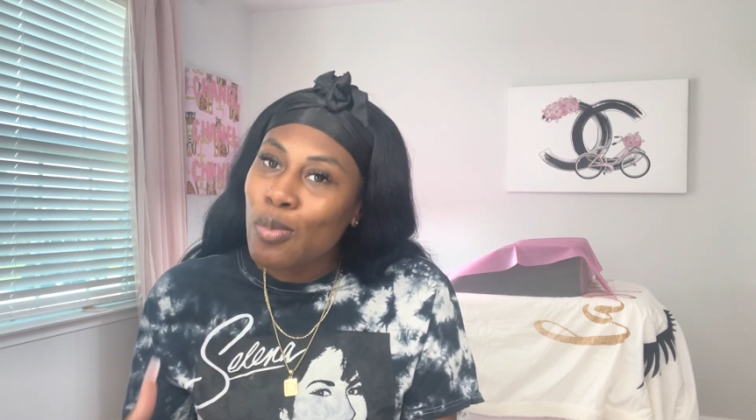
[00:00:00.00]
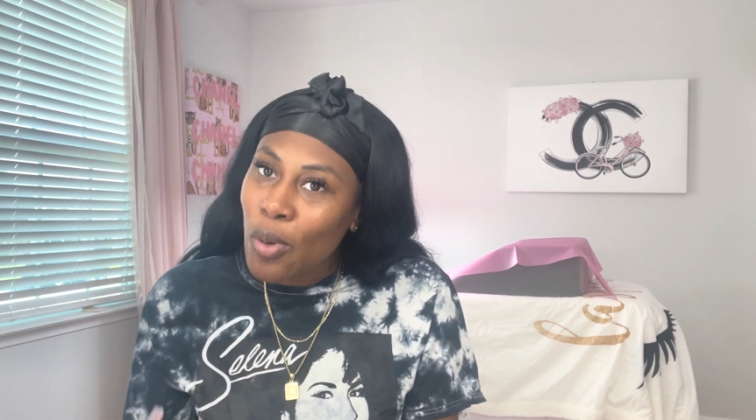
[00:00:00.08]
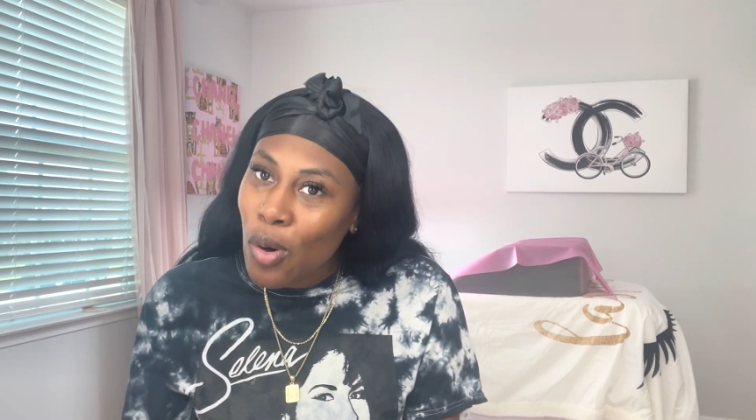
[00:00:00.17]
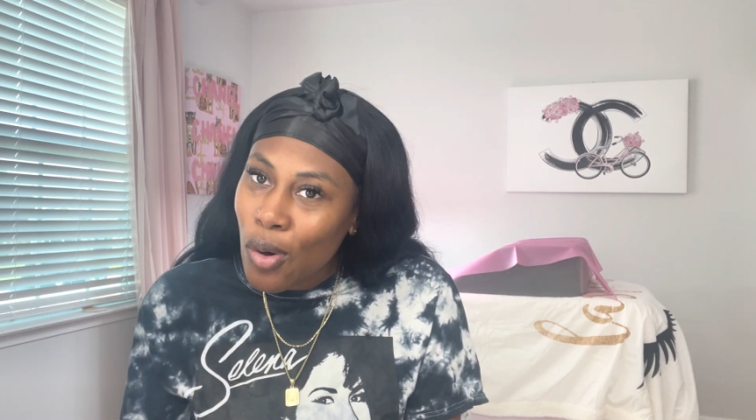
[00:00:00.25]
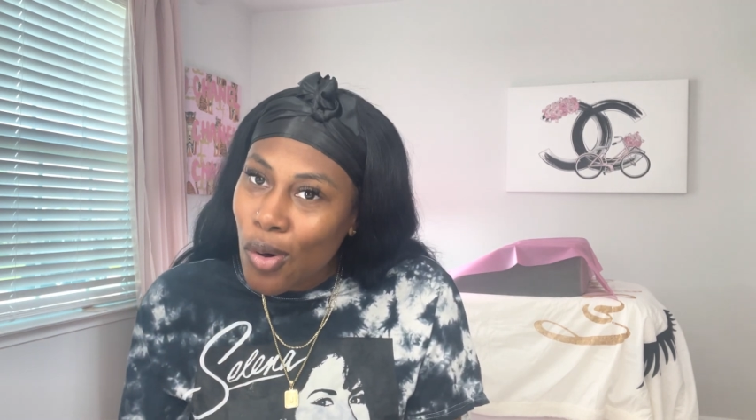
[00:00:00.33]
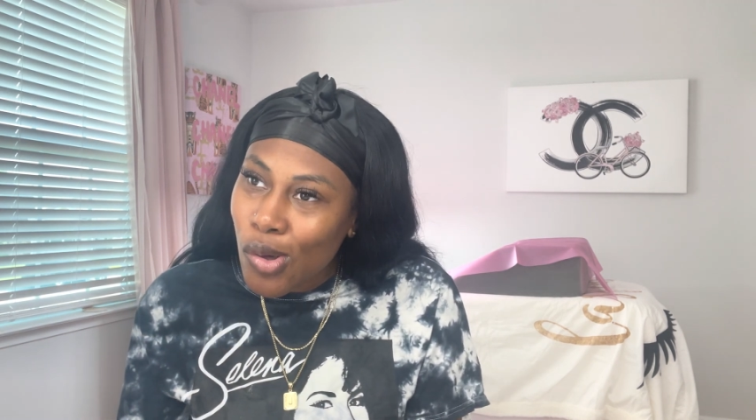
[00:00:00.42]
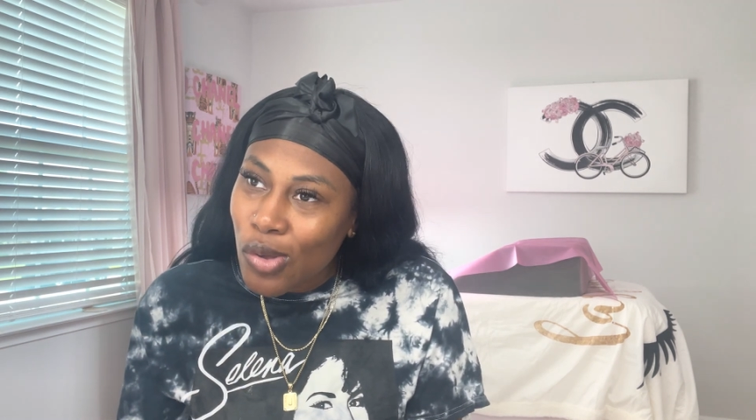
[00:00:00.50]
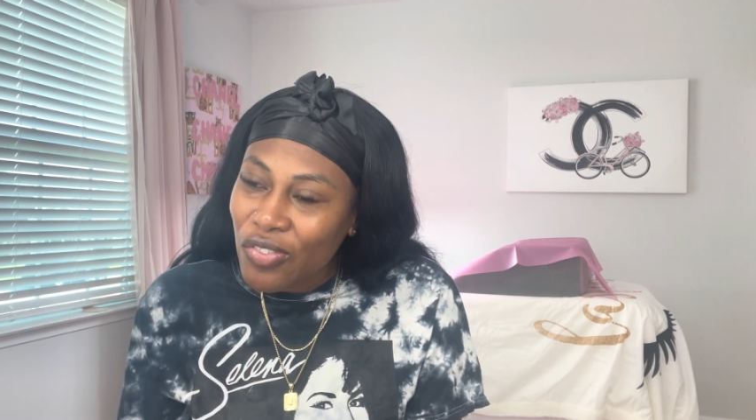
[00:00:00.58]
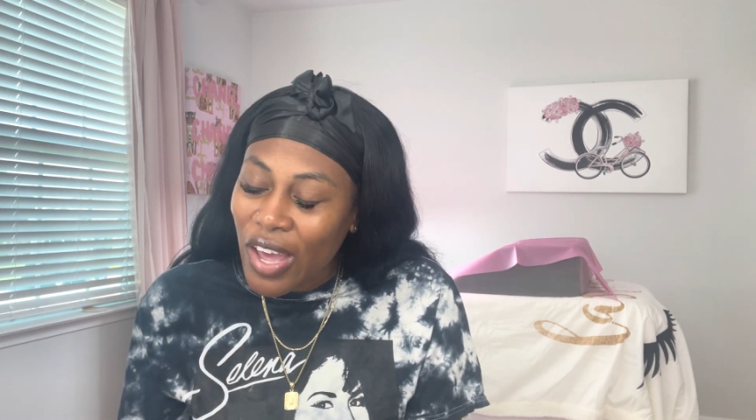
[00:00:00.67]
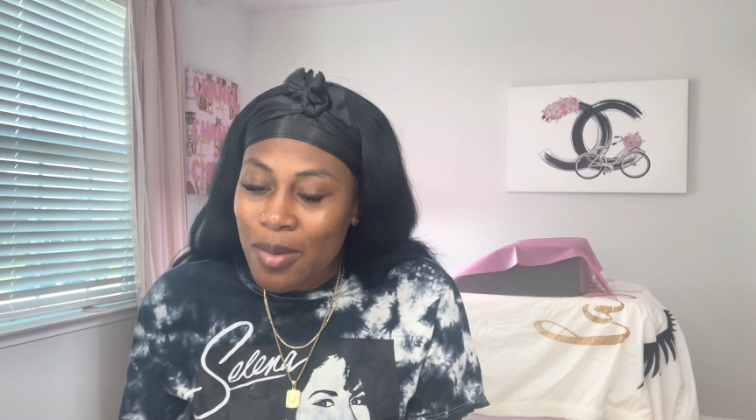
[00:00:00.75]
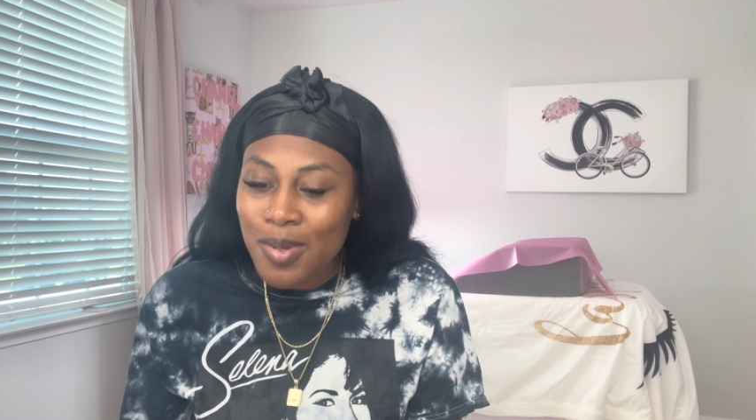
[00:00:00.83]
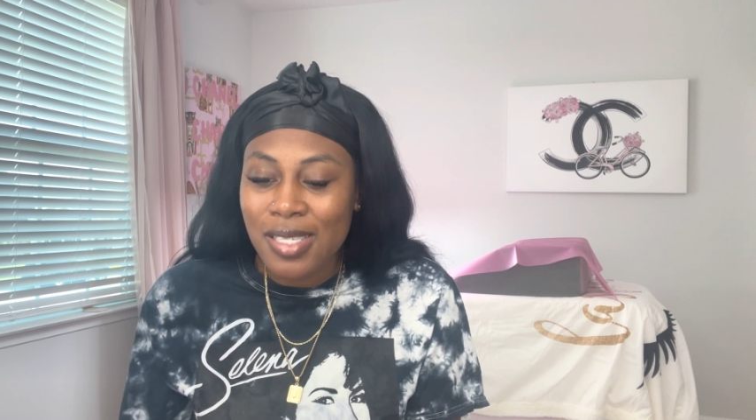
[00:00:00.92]
pull
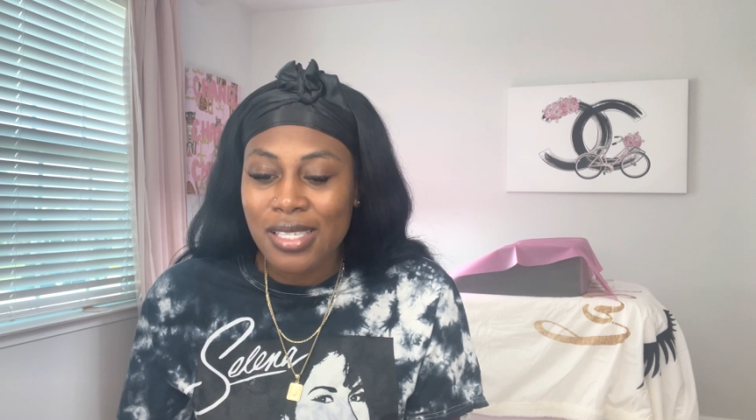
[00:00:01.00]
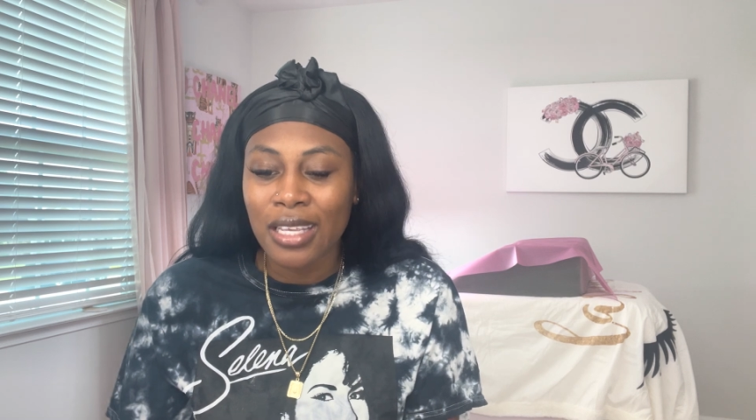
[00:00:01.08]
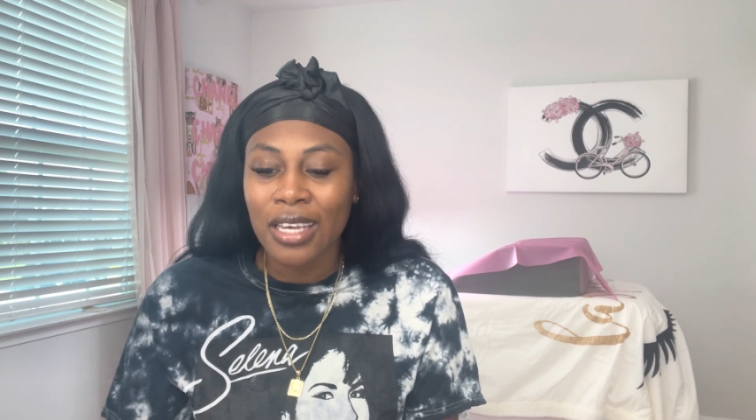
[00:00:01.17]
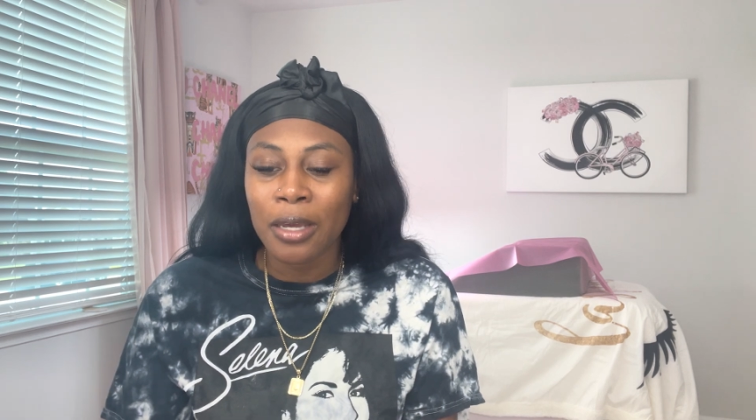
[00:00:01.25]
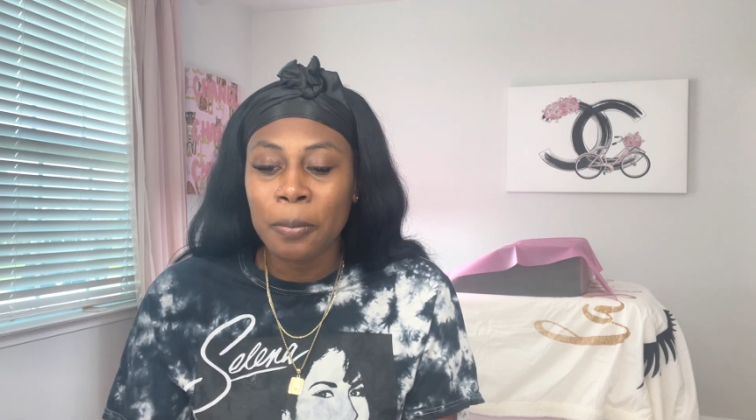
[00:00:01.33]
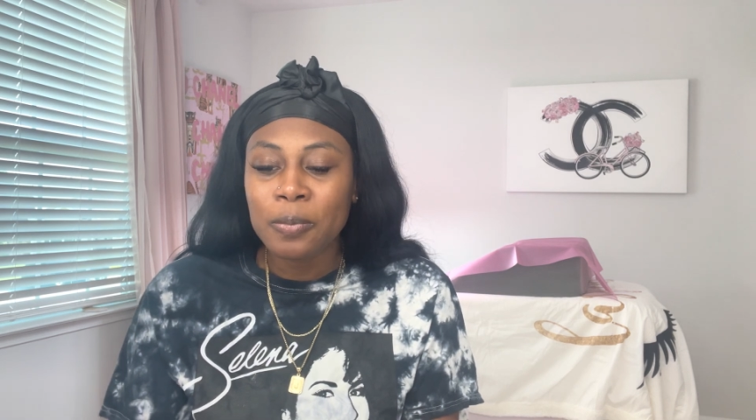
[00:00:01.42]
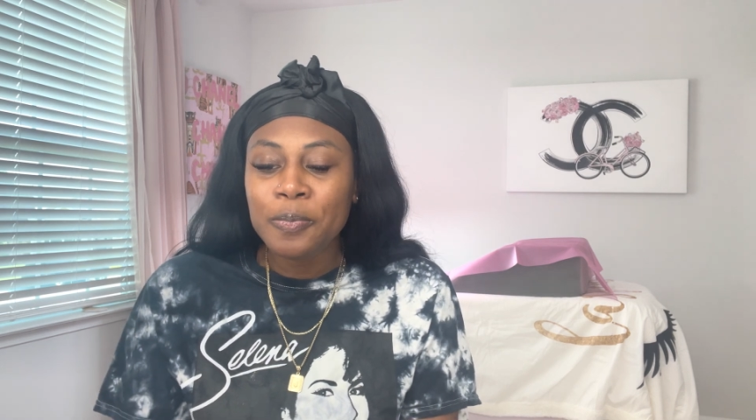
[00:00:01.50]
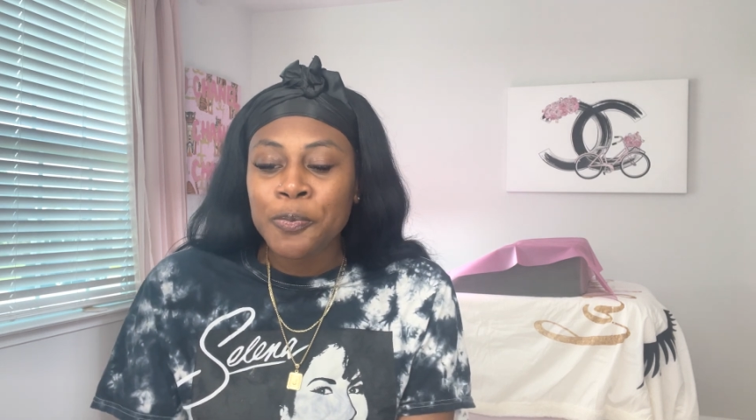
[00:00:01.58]
famously.